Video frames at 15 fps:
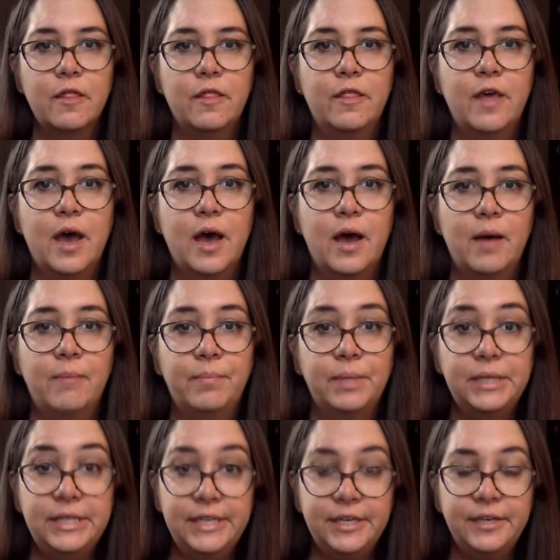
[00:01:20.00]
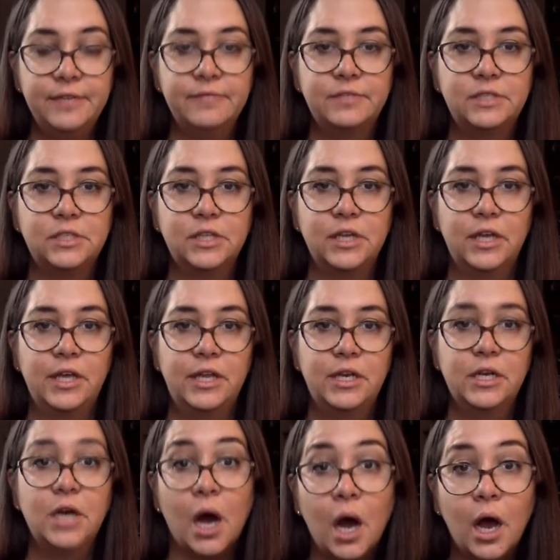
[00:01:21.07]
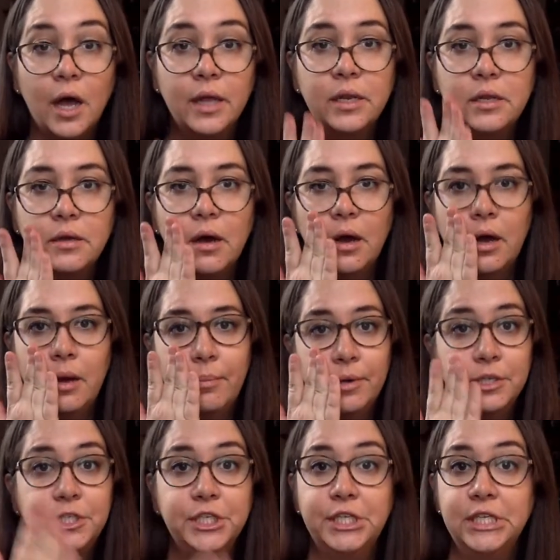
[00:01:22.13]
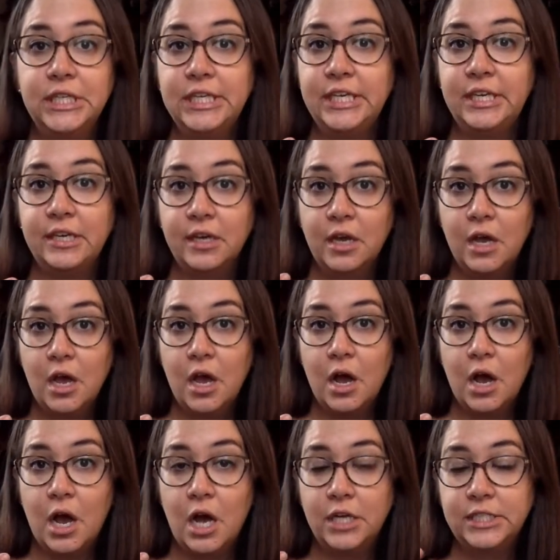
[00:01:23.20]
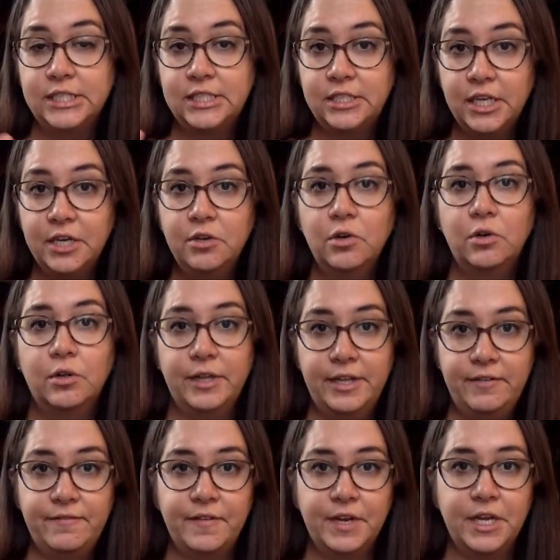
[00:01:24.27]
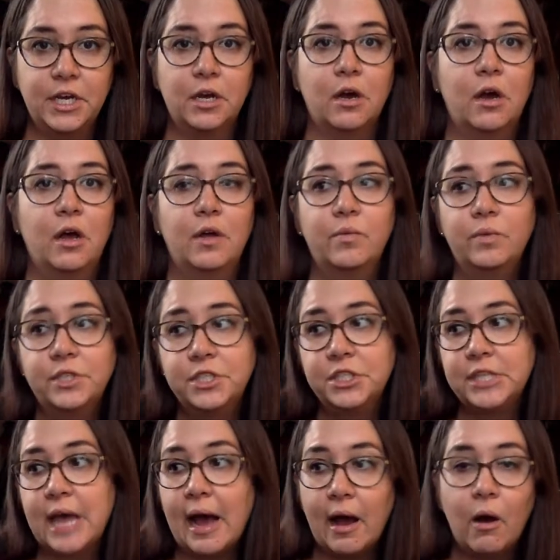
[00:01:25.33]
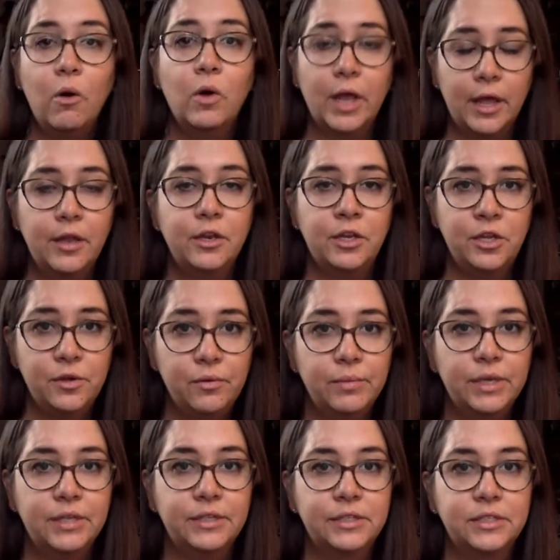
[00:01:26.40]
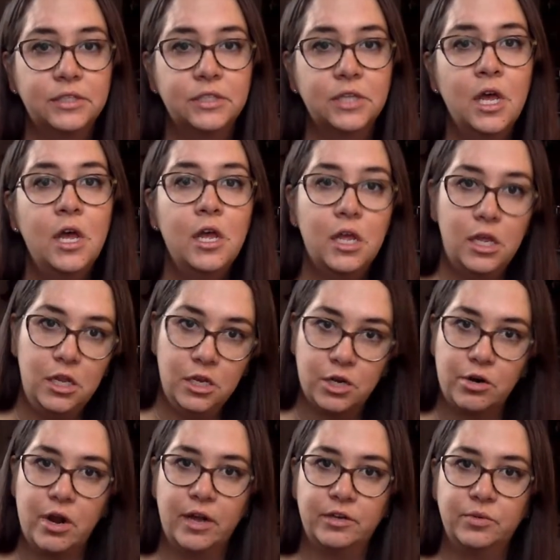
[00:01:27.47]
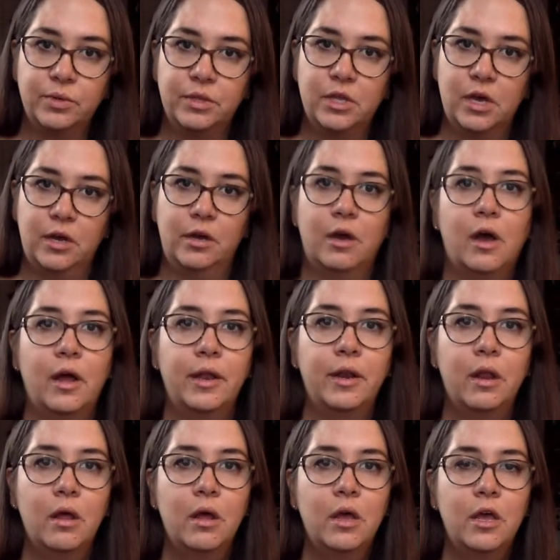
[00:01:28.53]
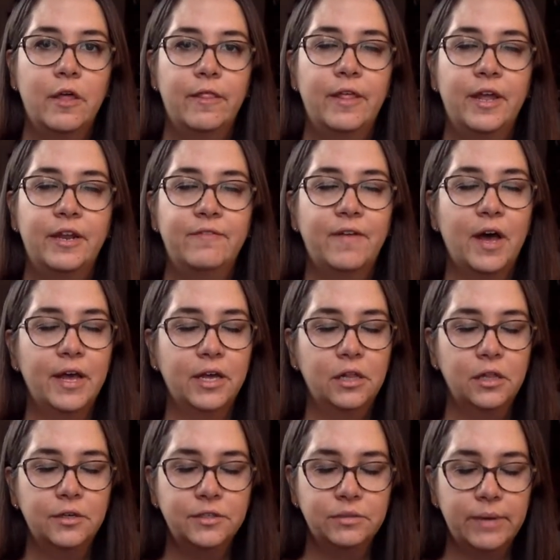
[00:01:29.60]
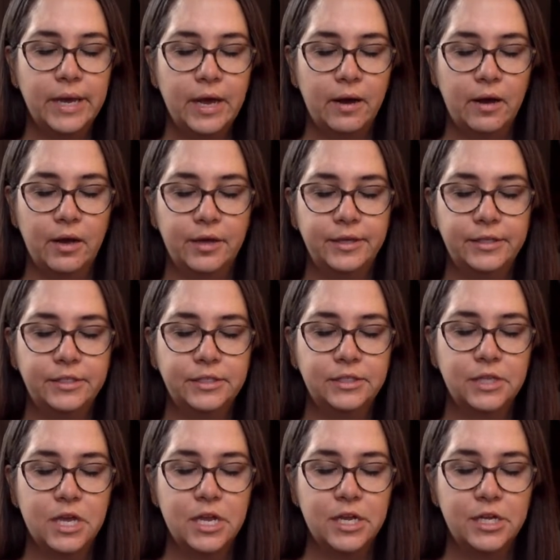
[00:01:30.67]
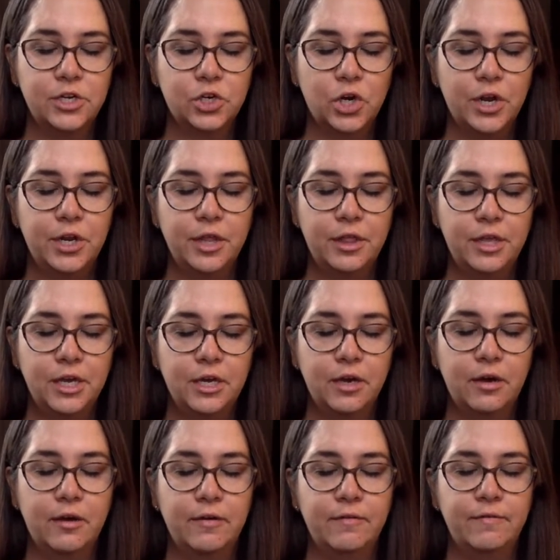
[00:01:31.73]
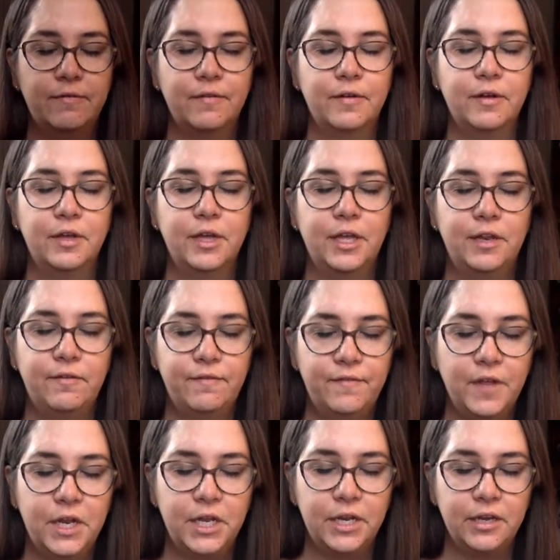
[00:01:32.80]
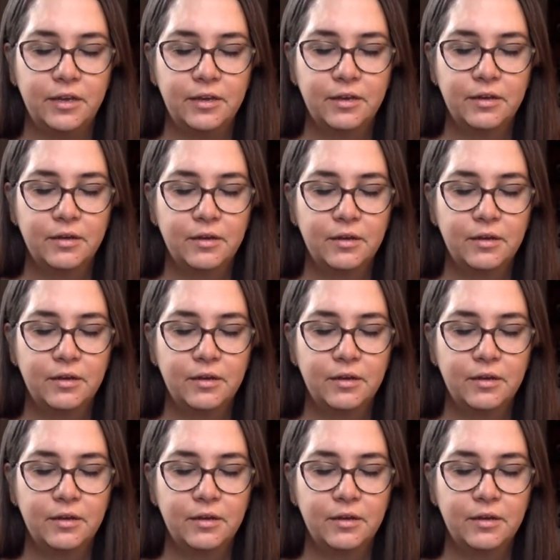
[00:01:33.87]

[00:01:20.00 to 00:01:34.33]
that believes in God, particularly a single infinite God, which is how can humans interact with that God? That if I close my eyes and I try to think of infinity,